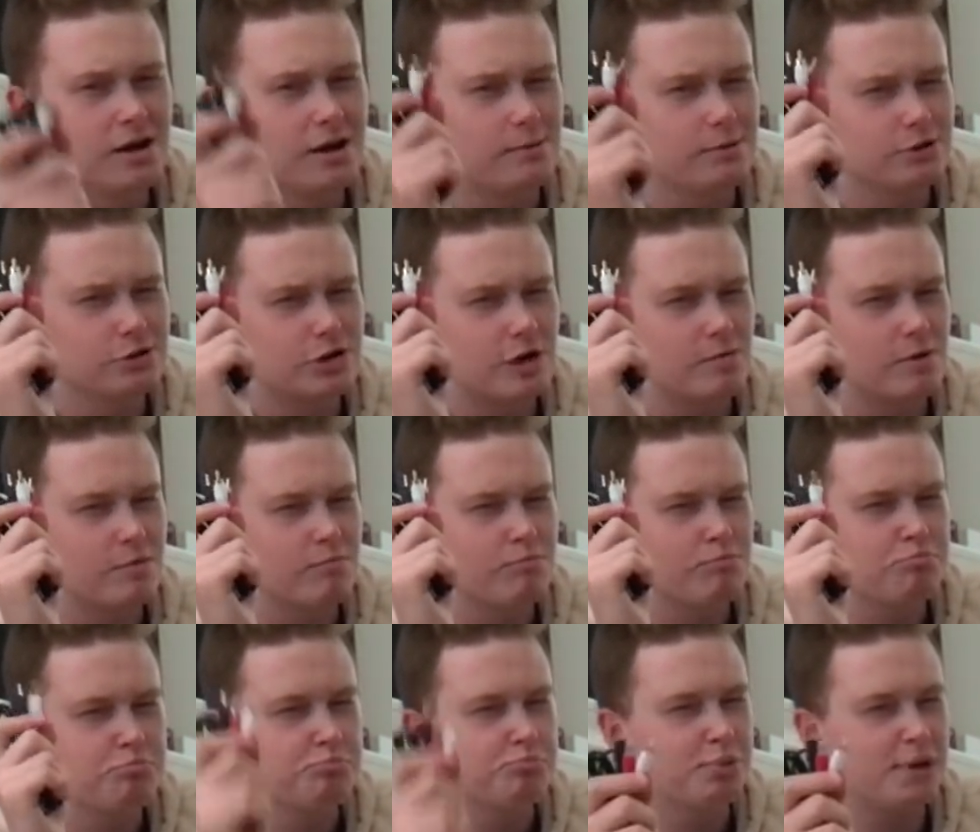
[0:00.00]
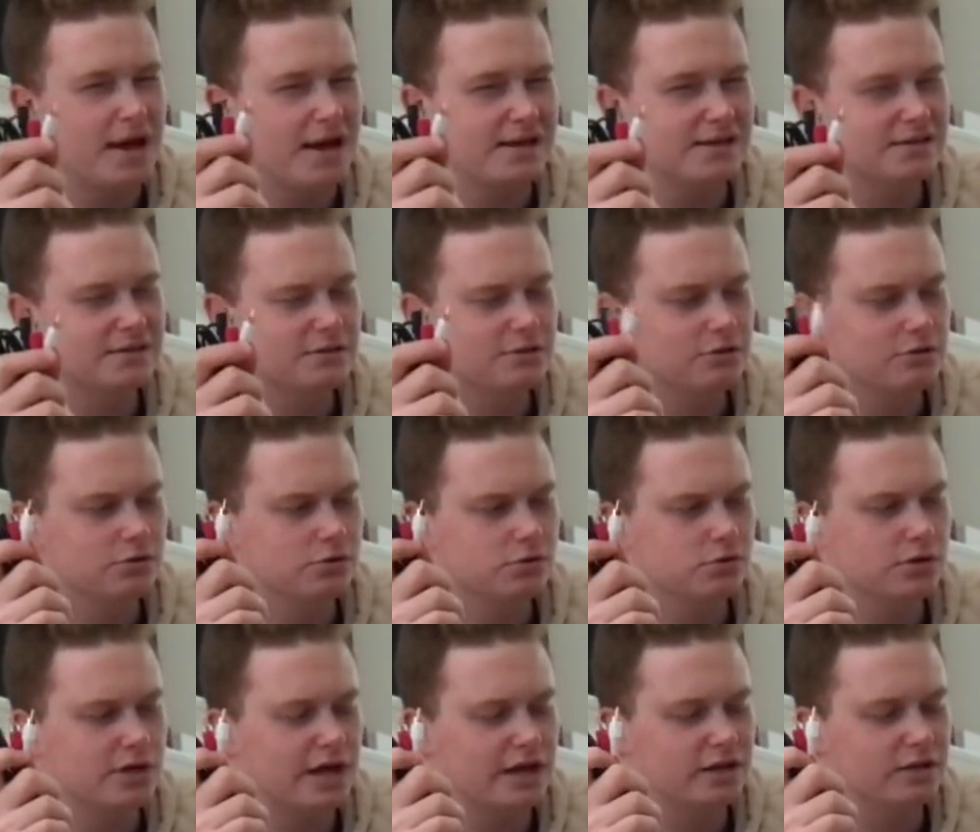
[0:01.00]
I'm gonna try my best
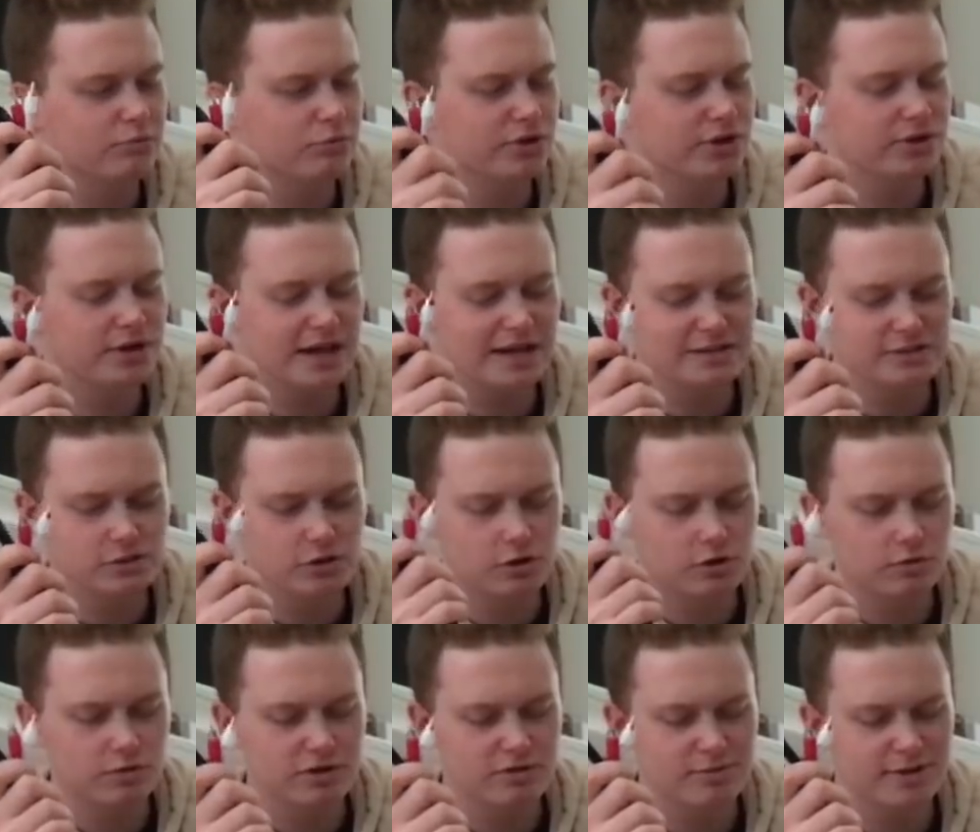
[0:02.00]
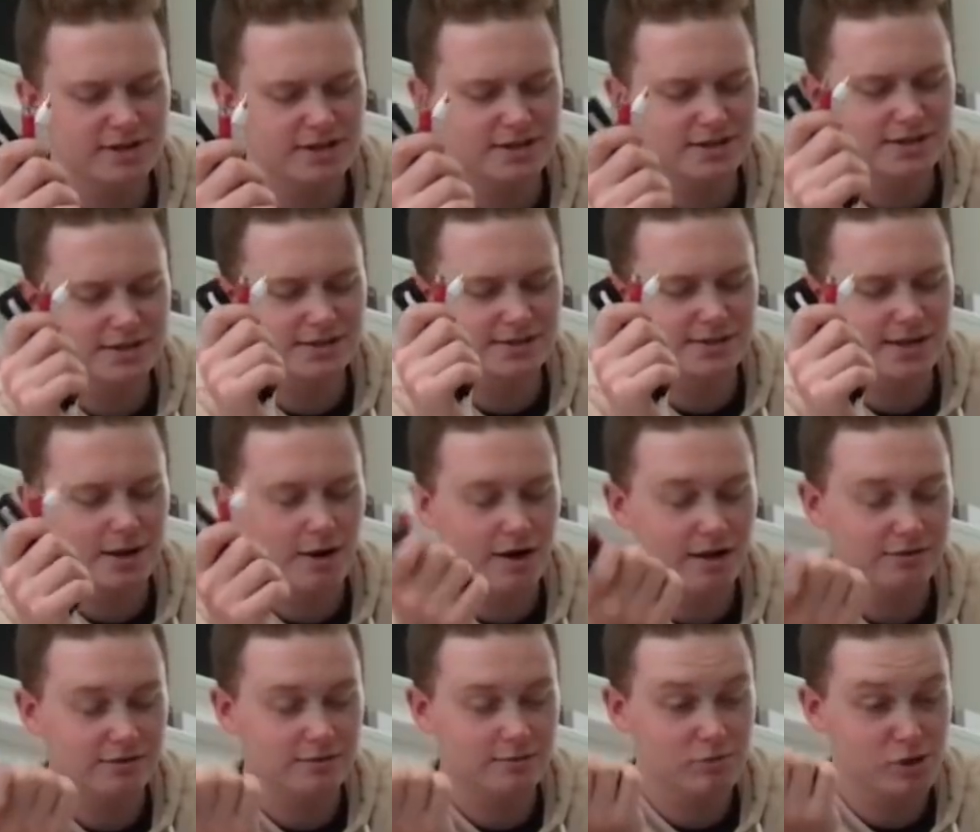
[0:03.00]
to kind of bring you guys along with me, because I'll
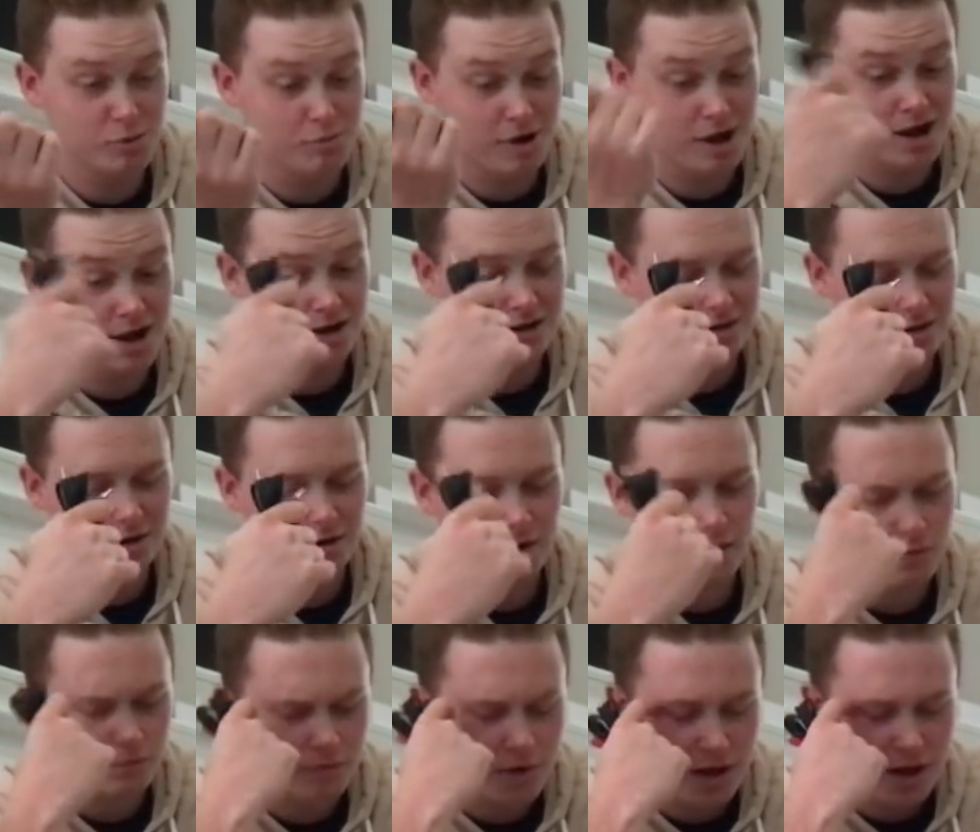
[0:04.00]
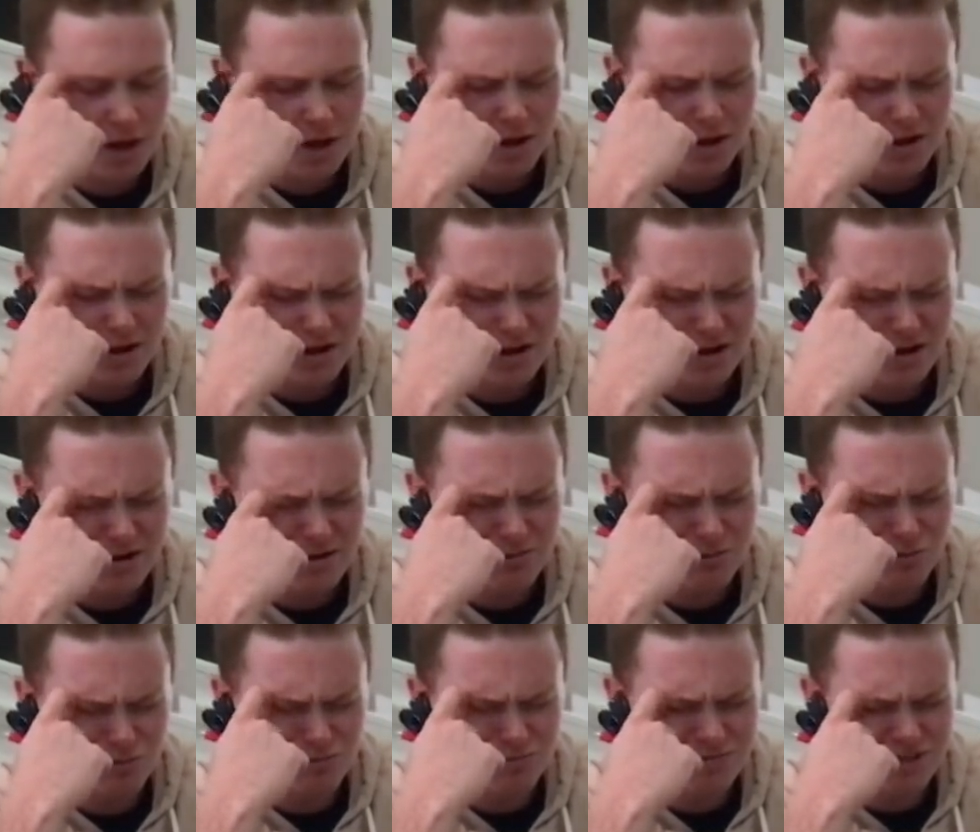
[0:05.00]
have to be behind there and
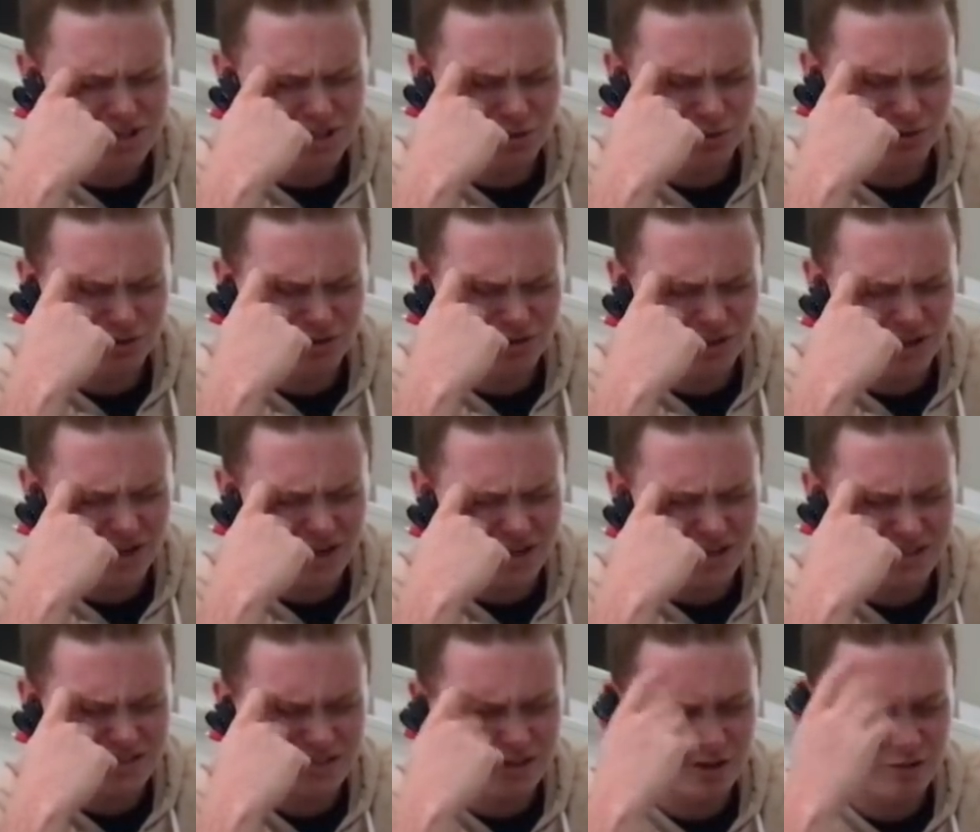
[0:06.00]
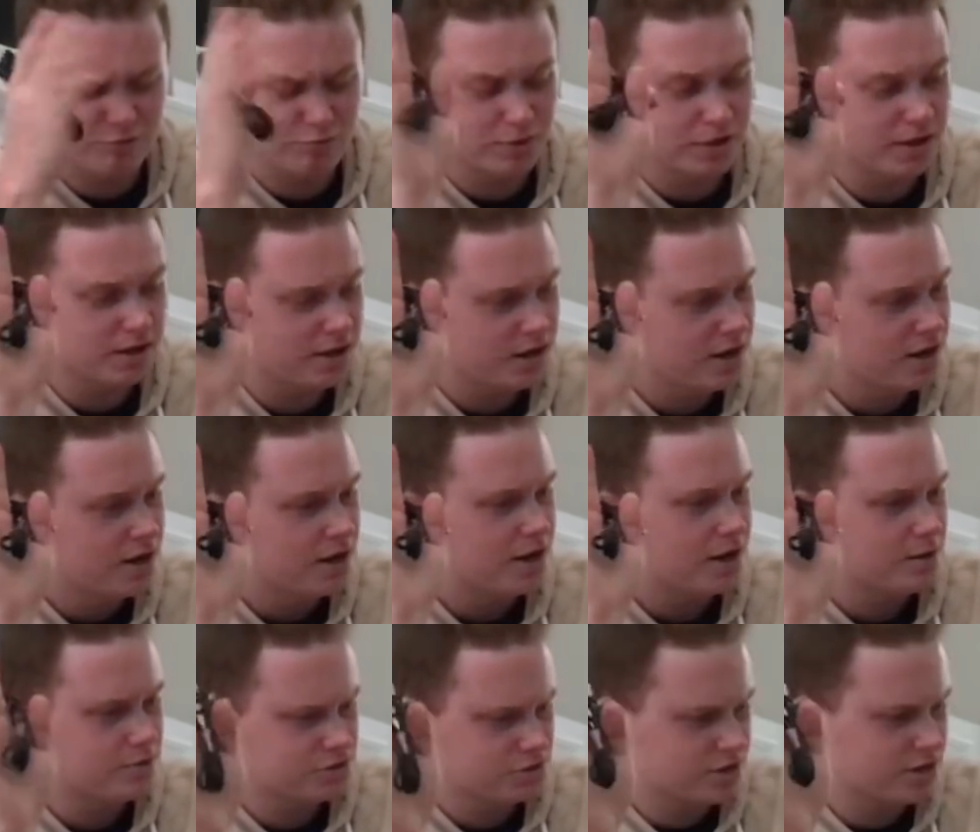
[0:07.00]
deal with all that kind of stuff, but
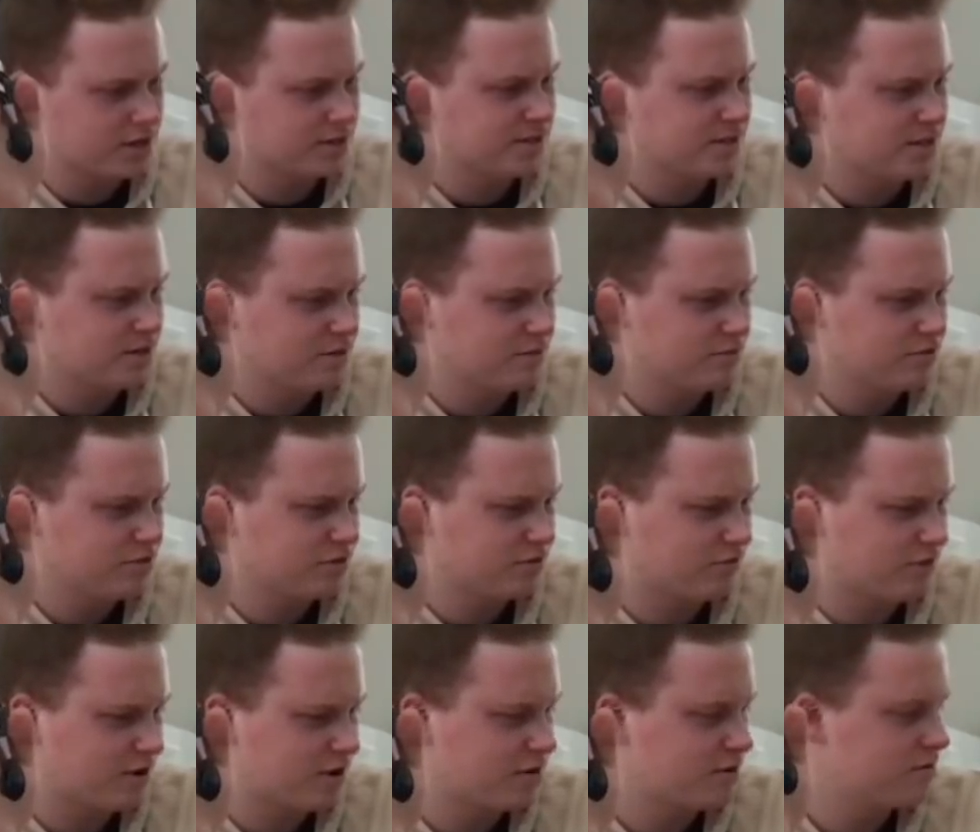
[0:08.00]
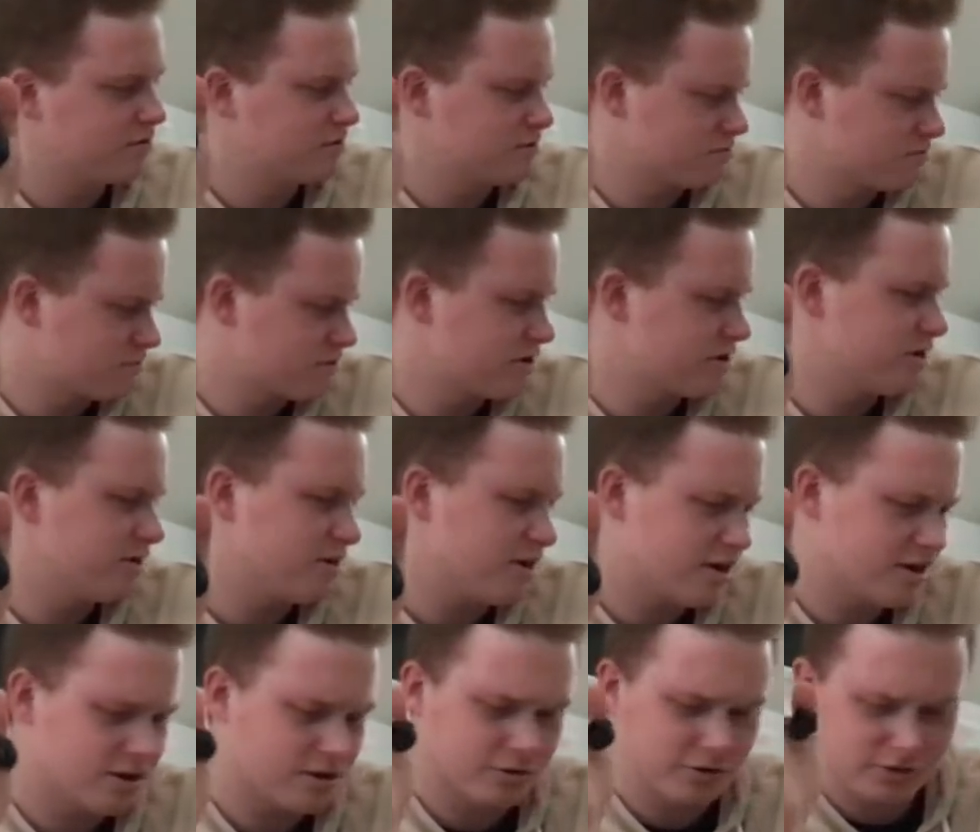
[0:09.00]
I'm sure I can set it up just fine. Don't worry,
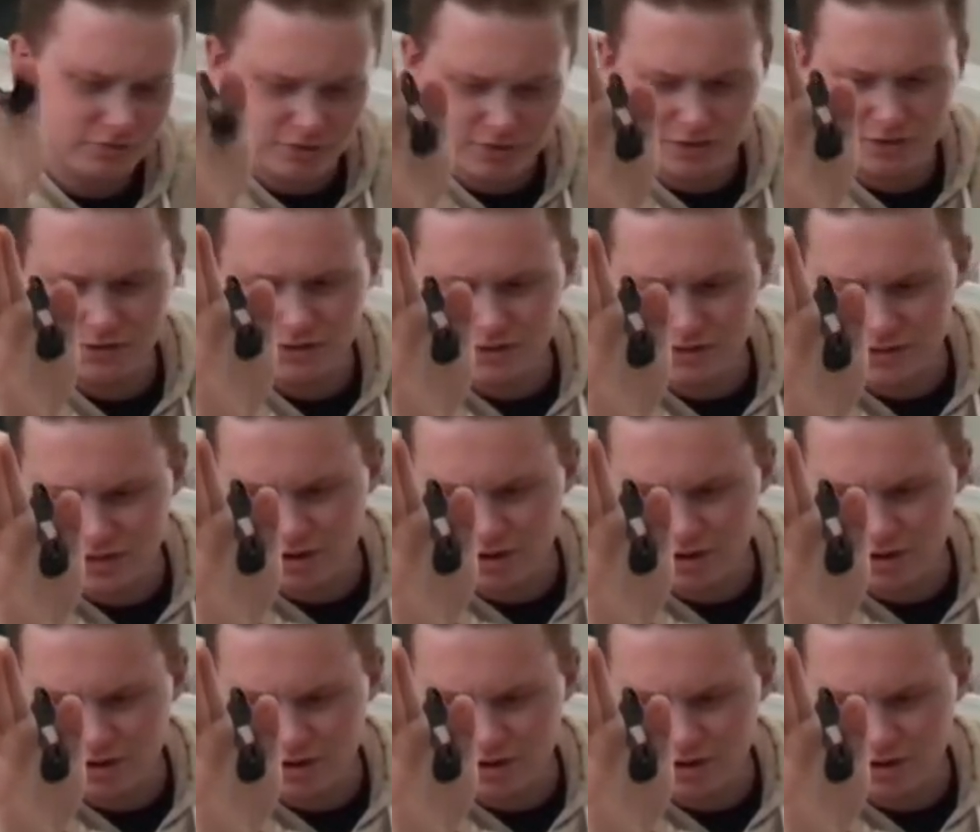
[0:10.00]
I always figure this